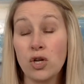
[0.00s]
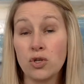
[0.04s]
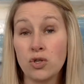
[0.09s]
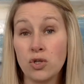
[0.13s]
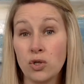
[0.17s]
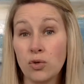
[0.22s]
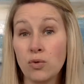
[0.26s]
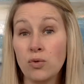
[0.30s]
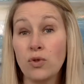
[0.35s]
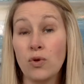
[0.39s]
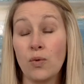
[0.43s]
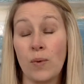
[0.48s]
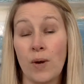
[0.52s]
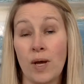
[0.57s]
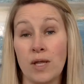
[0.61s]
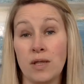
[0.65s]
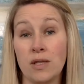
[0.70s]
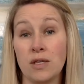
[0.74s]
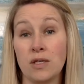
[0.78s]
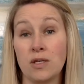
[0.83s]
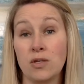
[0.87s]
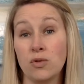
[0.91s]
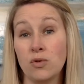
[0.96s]
to the way
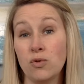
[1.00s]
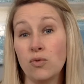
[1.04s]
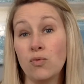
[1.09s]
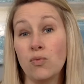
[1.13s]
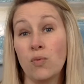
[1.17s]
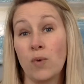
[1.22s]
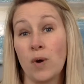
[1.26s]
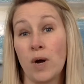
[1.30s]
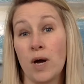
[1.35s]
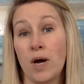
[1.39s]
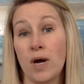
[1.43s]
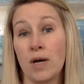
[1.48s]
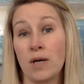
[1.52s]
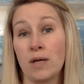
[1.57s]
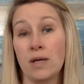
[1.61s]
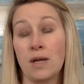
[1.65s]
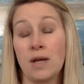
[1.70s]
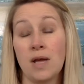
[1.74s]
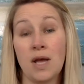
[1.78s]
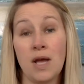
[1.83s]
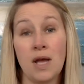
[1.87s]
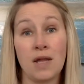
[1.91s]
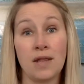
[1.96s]
that you
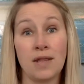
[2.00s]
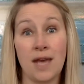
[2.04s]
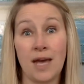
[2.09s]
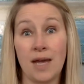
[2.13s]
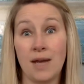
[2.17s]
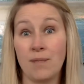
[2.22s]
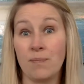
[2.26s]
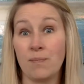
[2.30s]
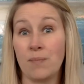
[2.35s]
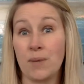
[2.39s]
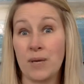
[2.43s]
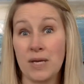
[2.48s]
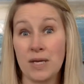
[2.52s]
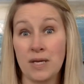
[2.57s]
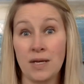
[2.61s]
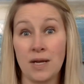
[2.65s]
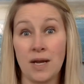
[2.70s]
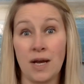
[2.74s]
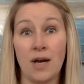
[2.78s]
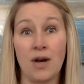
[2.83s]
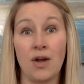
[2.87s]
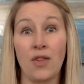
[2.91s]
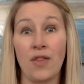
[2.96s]
run that
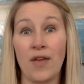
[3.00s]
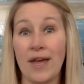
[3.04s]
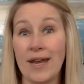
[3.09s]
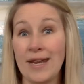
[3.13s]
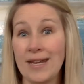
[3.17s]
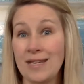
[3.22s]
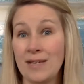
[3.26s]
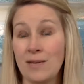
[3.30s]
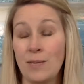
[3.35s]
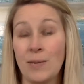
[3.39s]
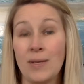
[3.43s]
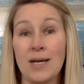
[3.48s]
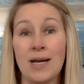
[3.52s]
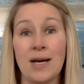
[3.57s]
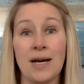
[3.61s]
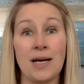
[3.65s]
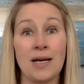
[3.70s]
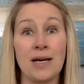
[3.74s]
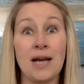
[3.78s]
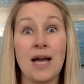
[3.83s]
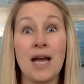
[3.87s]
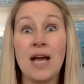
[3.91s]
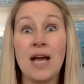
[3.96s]
P&L, that EBITDA,